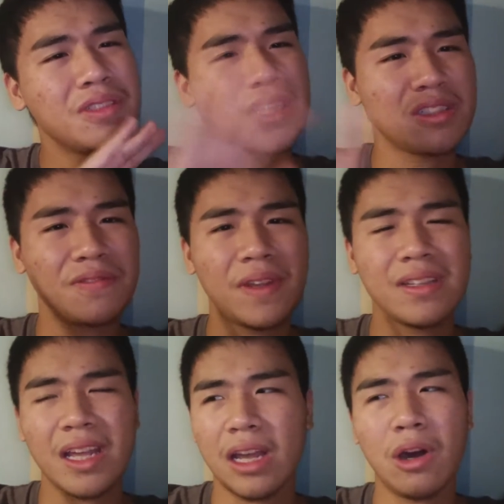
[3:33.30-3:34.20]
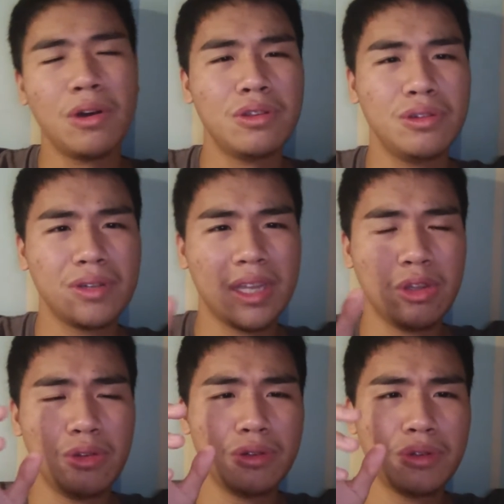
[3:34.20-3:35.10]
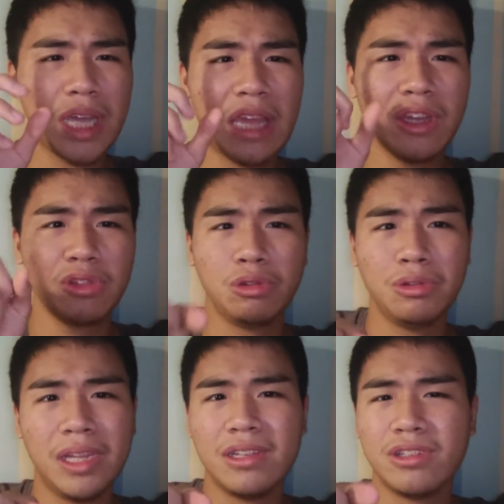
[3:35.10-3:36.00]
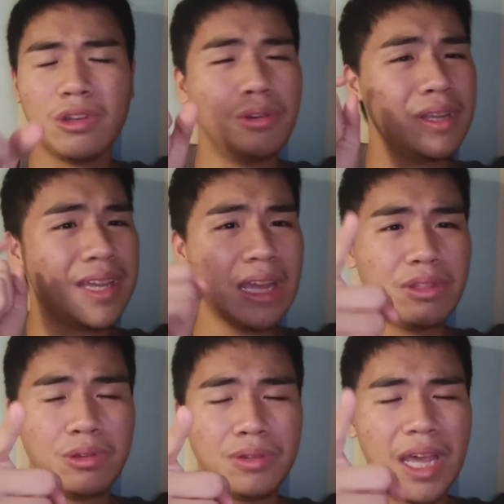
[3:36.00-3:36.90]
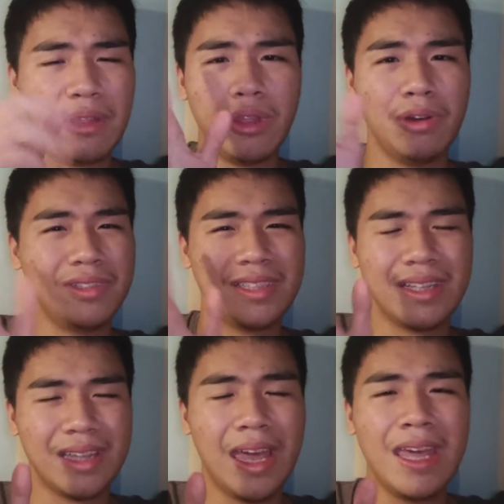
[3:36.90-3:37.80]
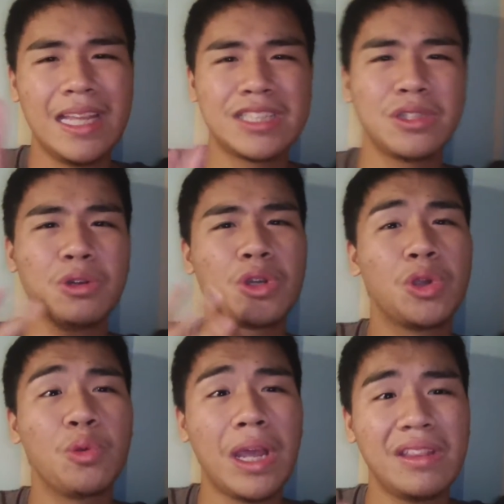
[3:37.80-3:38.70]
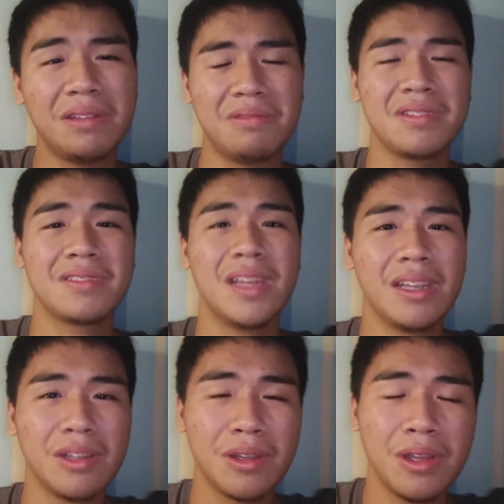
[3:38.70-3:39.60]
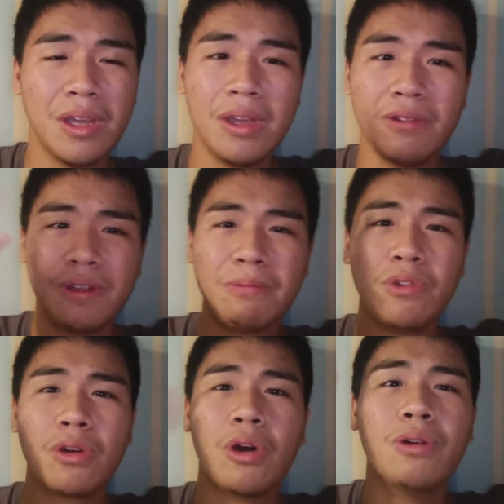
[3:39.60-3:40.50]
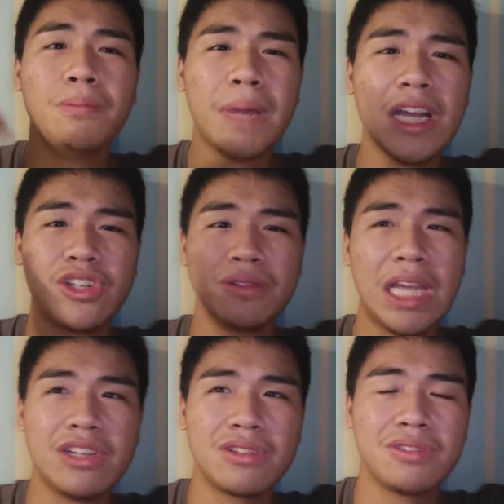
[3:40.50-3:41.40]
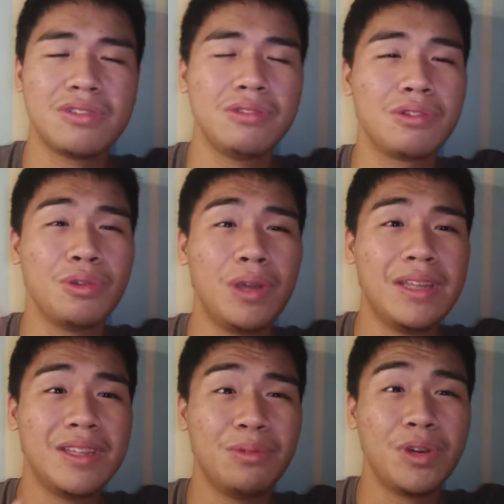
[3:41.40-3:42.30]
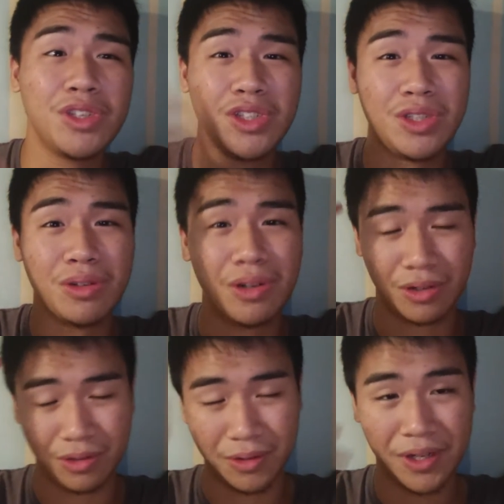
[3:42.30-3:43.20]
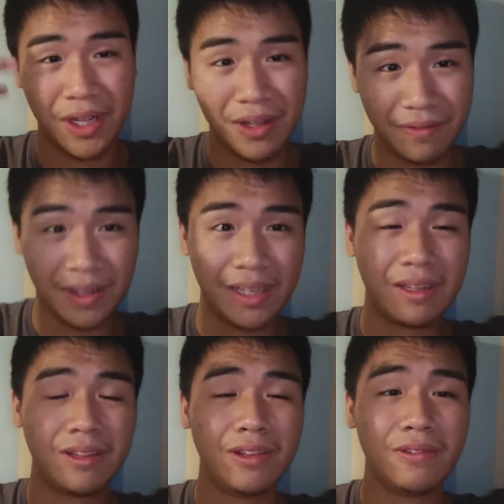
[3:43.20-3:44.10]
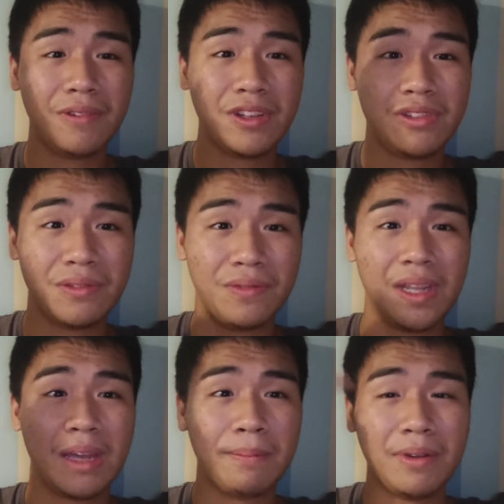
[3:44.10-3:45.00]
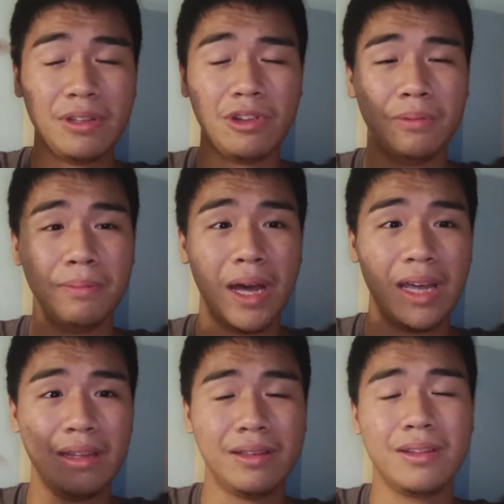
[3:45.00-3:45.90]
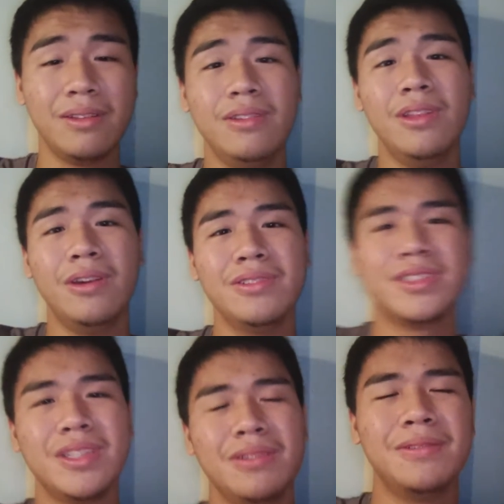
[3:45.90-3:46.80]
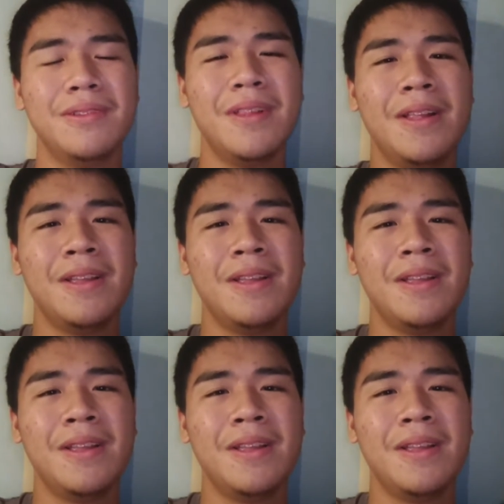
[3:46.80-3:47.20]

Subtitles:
such a thing like, oh, you cannot do this, you only can do that. No, it's not that. It's so creative. It's like with your own imagination to create what you're thinking about in your mind, you know. So